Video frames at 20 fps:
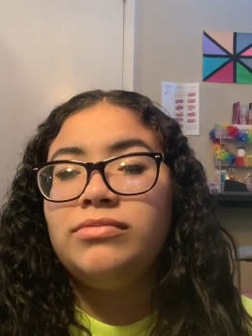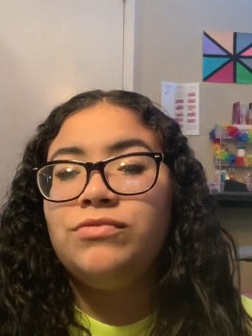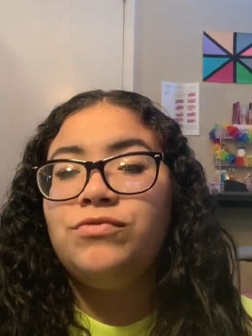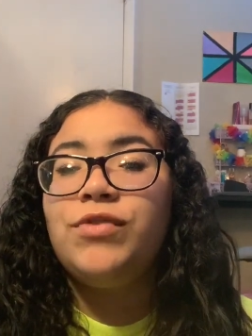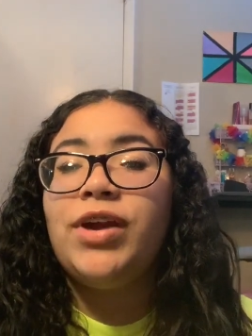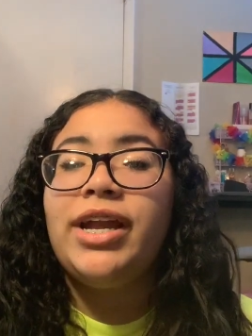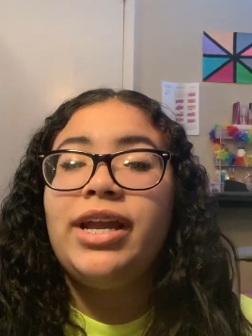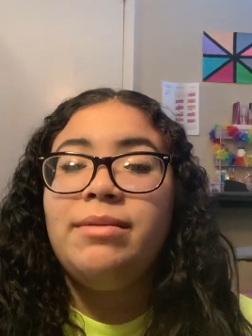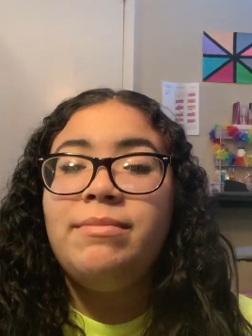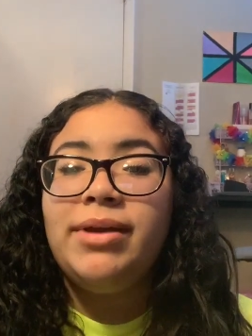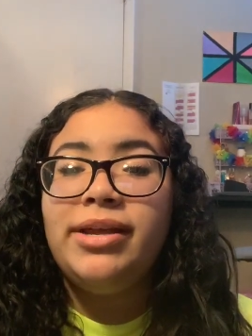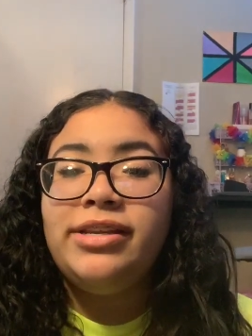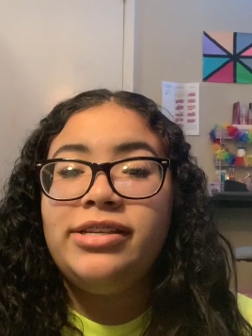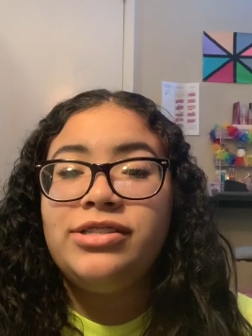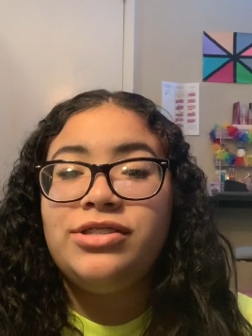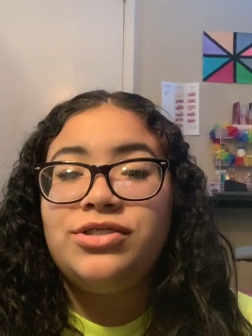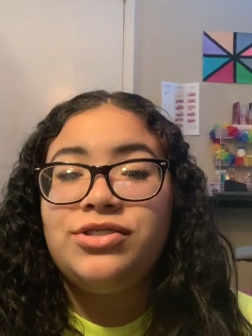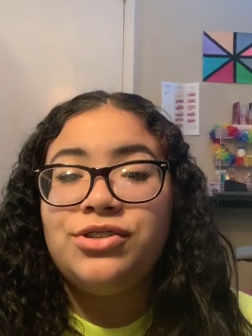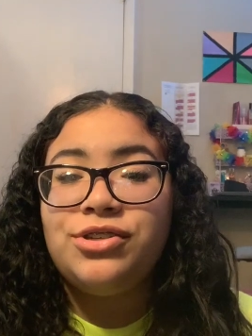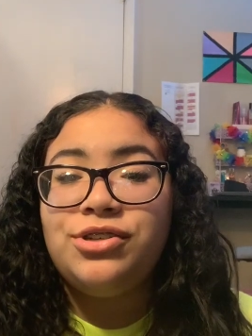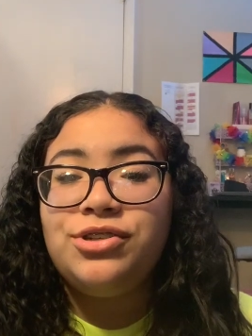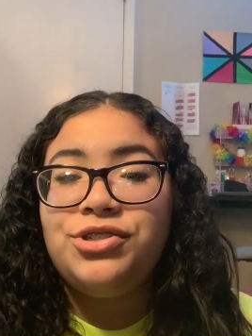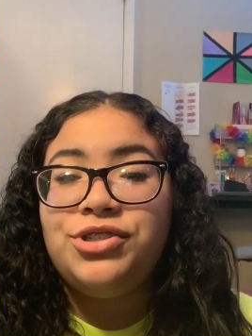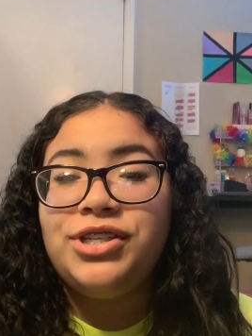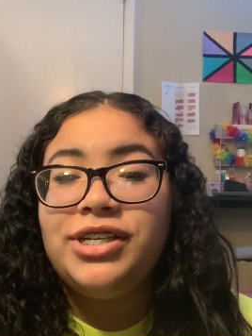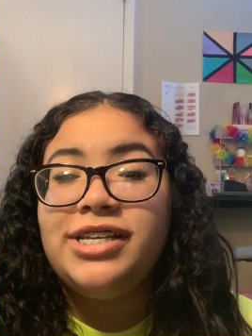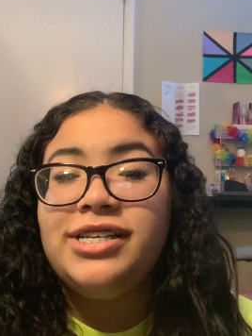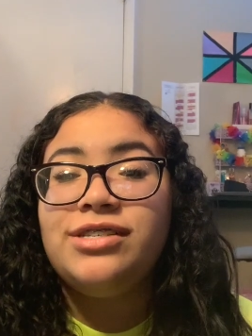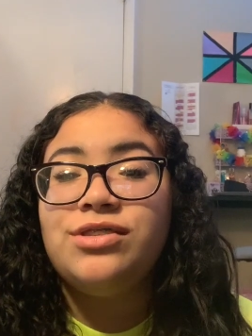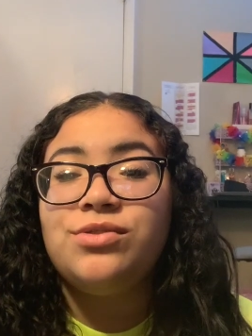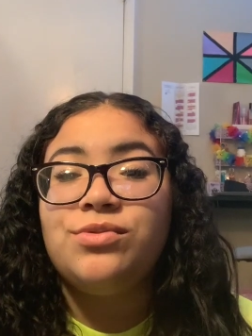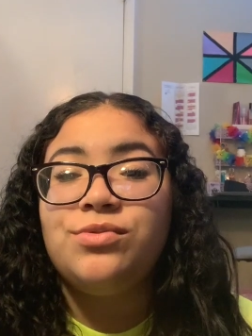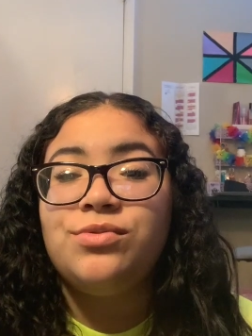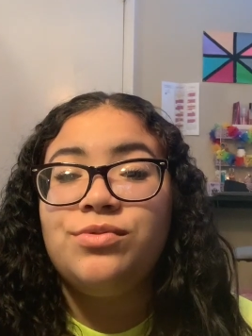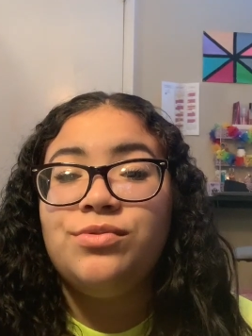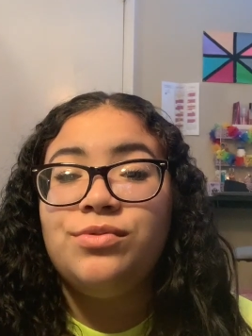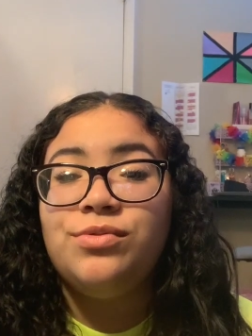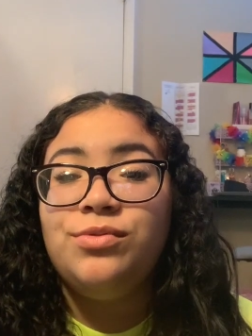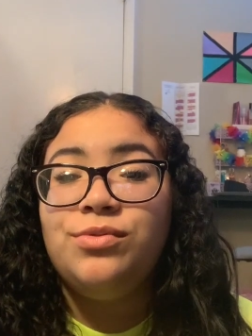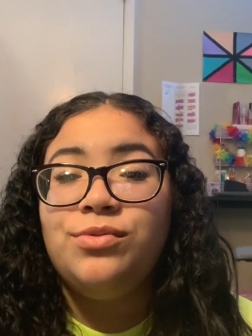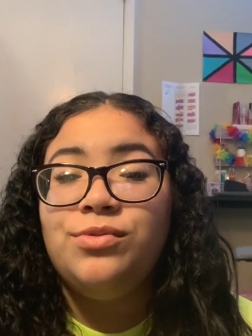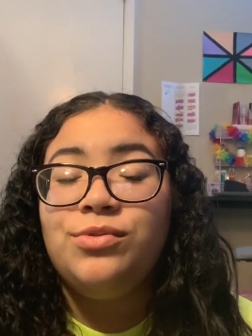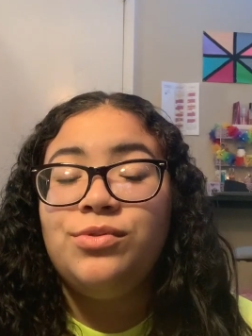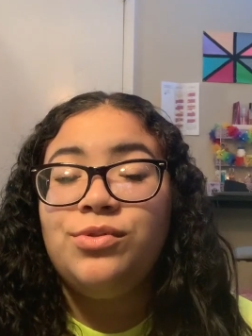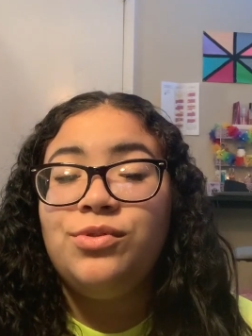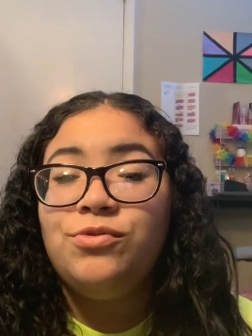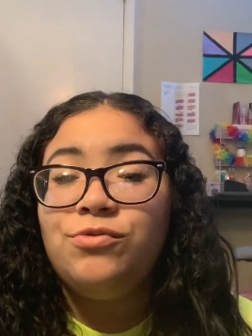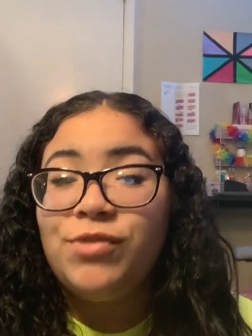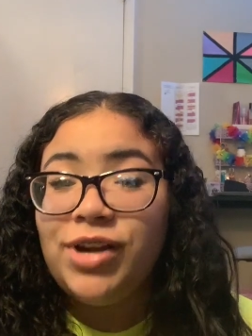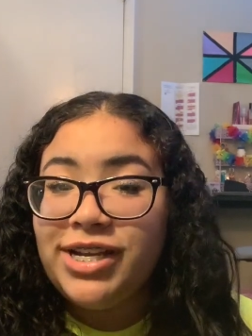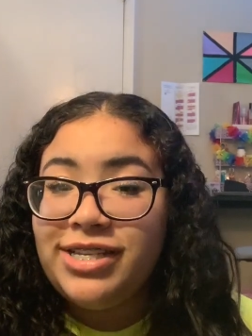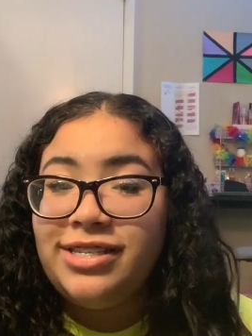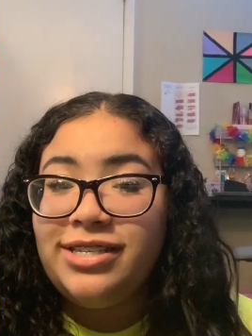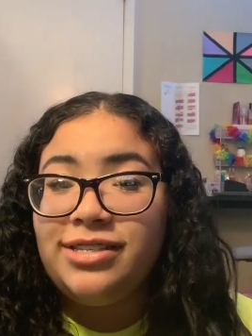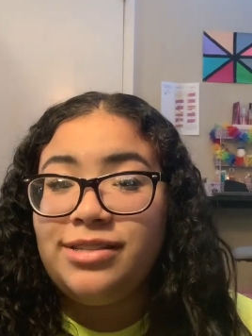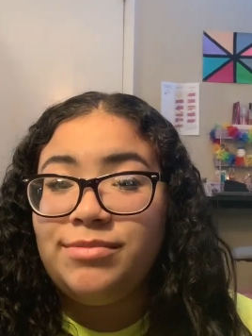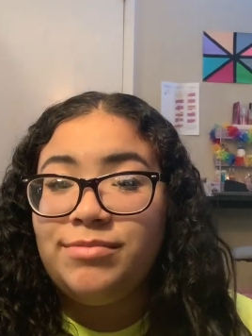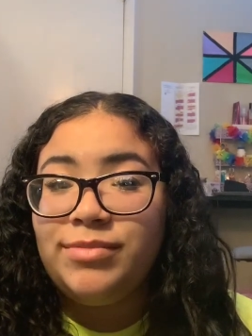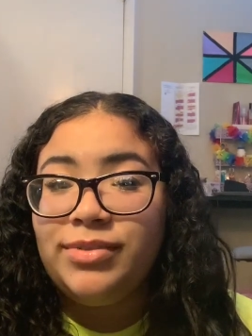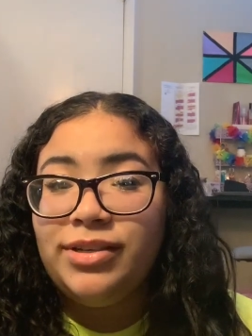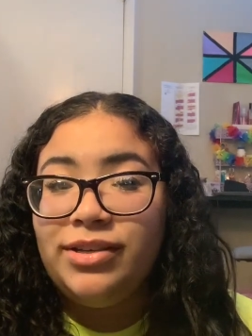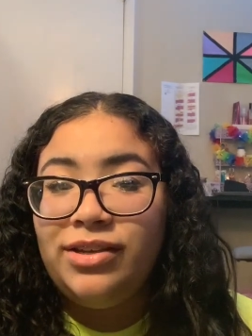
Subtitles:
recommended search is racism.